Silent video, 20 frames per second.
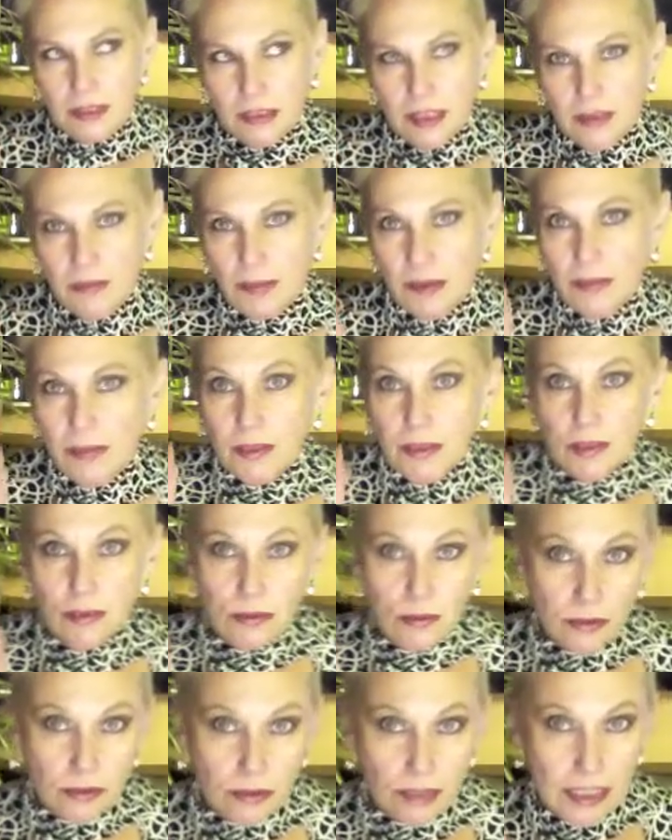like, maybe
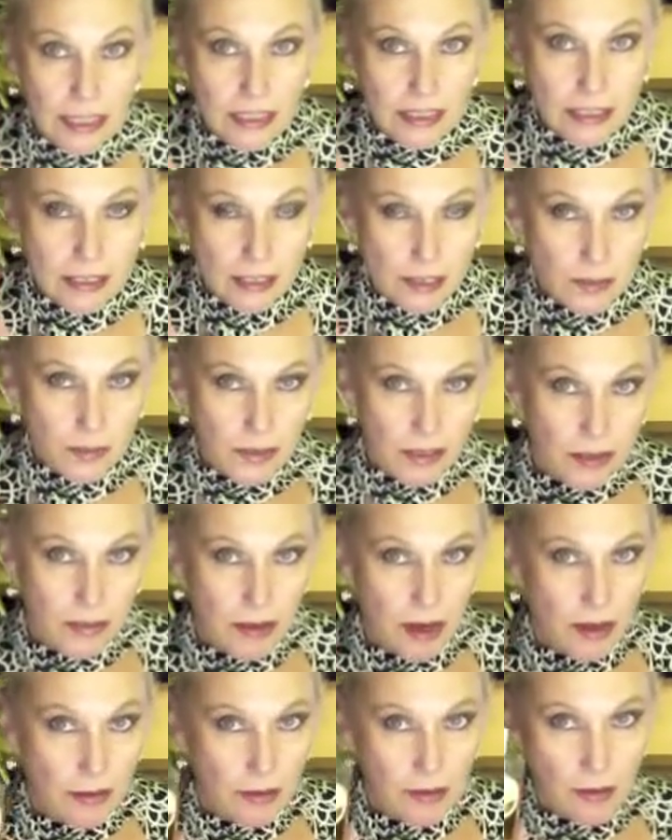you think this has been
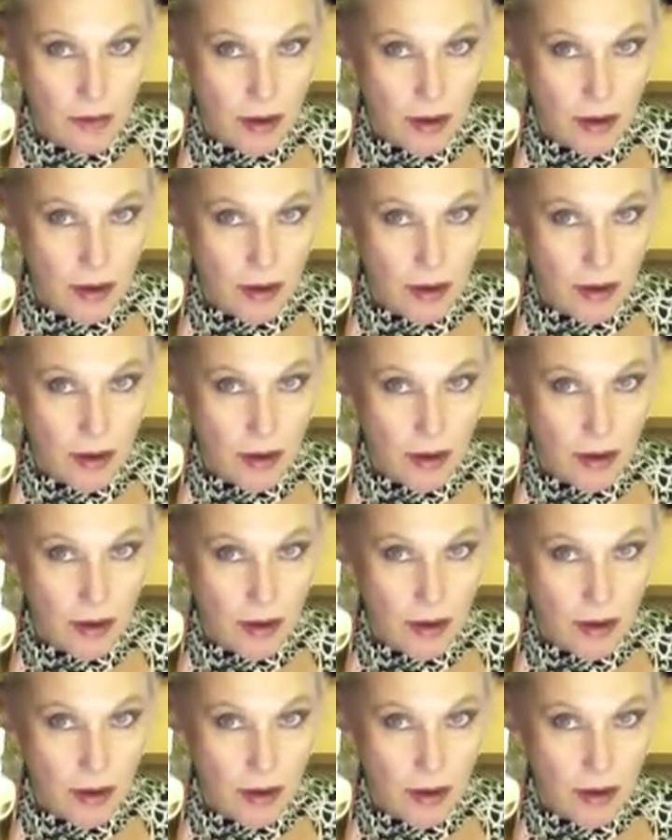around a